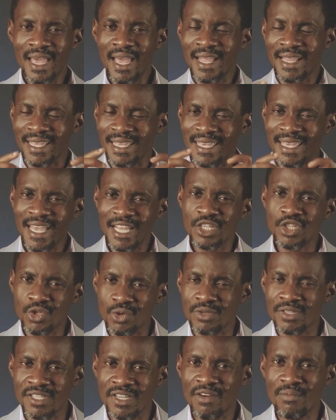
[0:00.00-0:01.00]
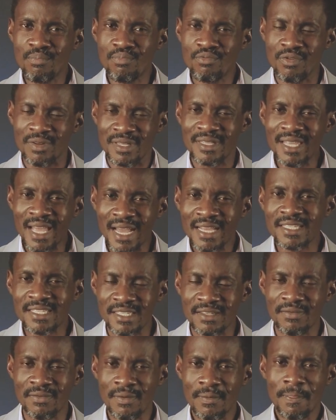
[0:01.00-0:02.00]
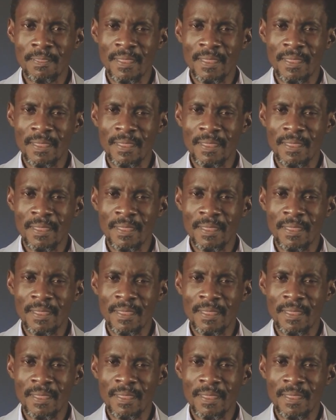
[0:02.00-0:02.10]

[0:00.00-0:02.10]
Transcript: and get yourself productive,